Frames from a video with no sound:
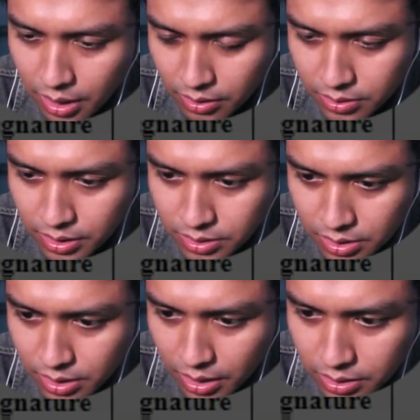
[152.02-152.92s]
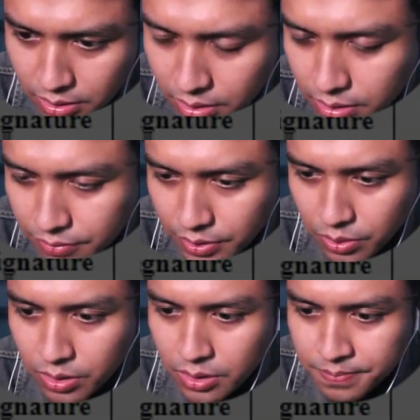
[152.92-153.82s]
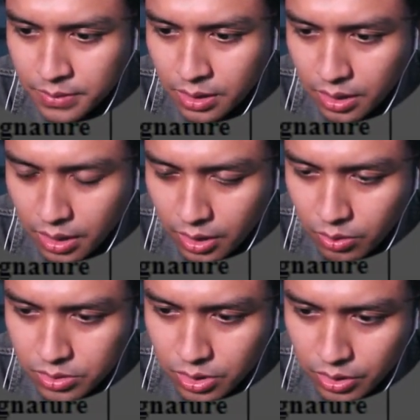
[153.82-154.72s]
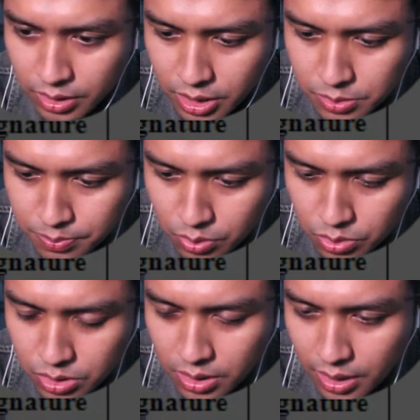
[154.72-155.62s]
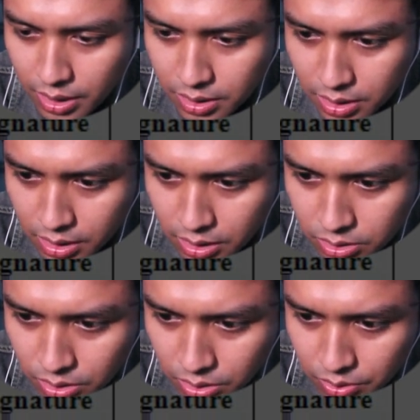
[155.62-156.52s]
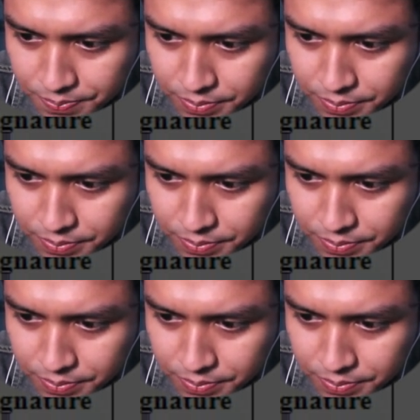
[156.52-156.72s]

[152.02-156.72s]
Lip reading: other than just that view. And also you can just push that into